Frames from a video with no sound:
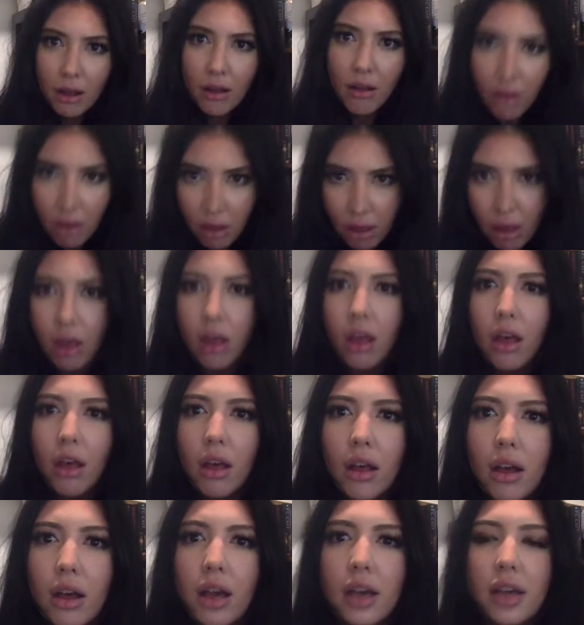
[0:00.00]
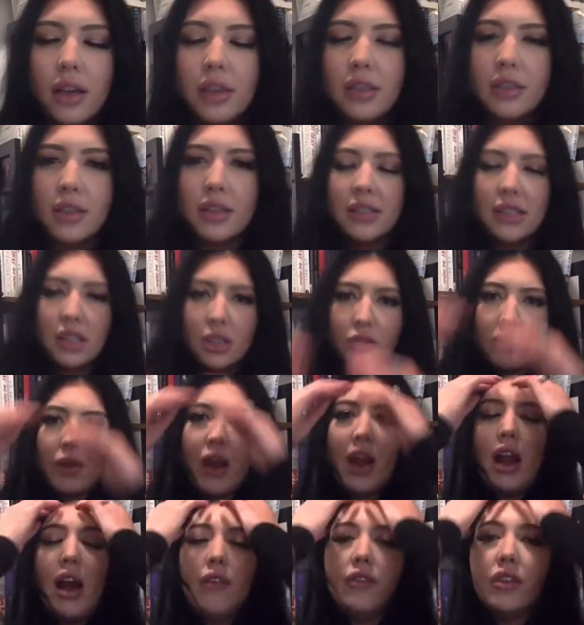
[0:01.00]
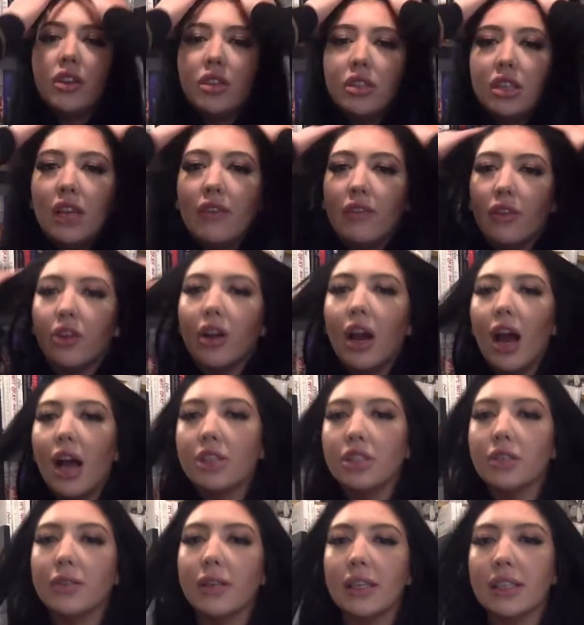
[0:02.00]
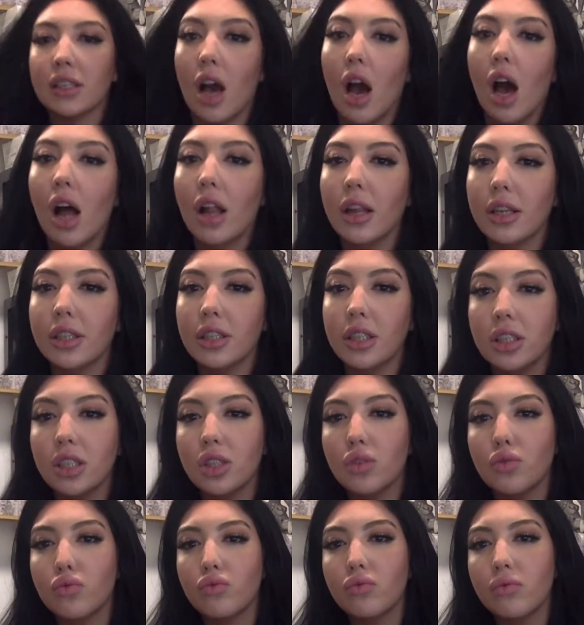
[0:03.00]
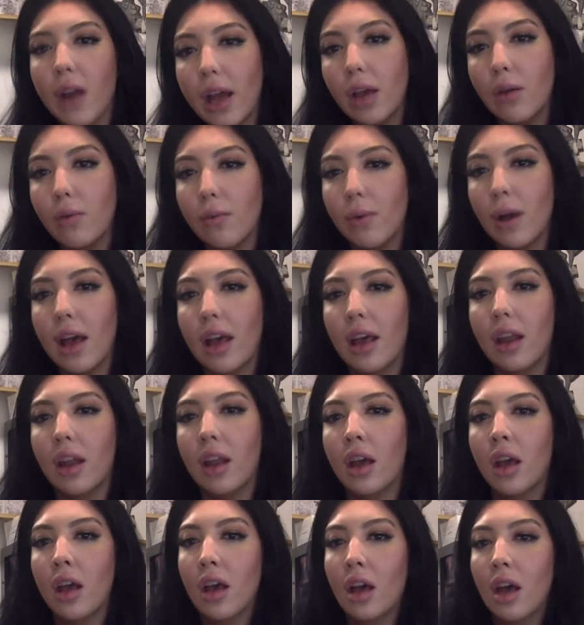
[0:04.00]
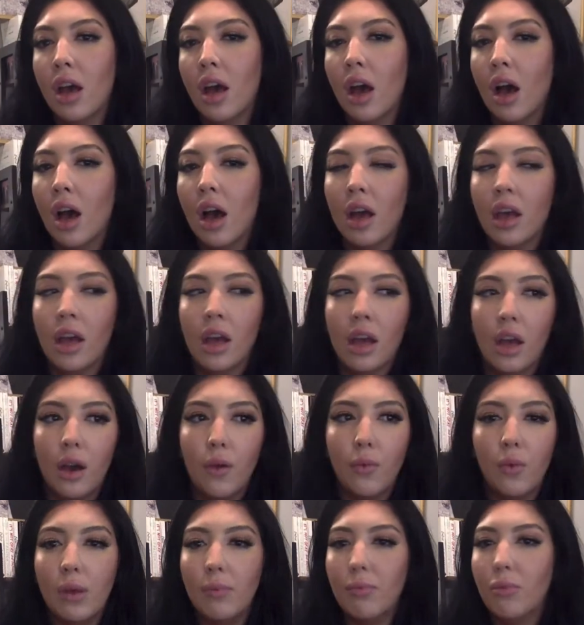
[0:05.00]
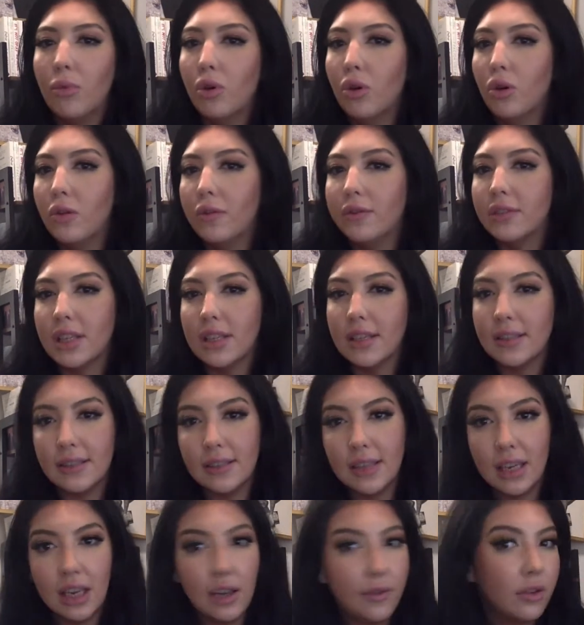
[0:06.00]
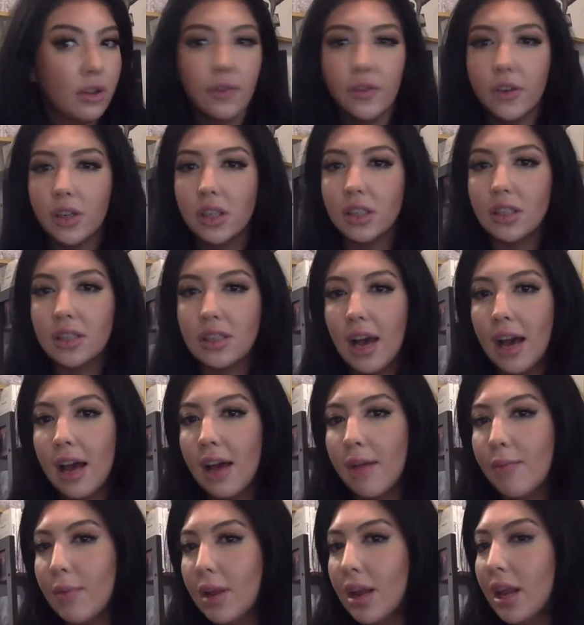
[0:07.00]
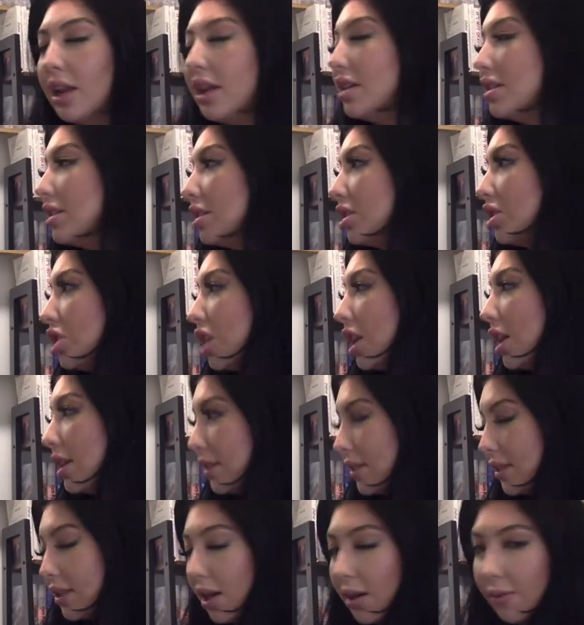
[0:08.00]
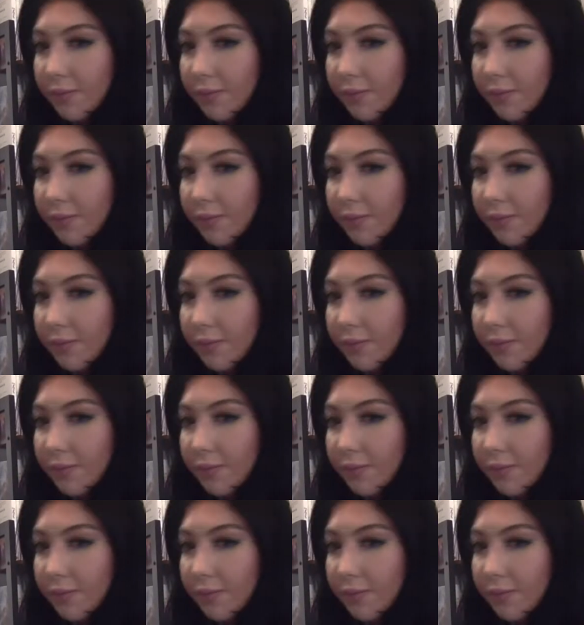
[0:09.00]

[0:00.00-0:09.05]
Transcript: Ugh. So this is right after David graduates college. This is right when we moved to the city for the first time, and it is just,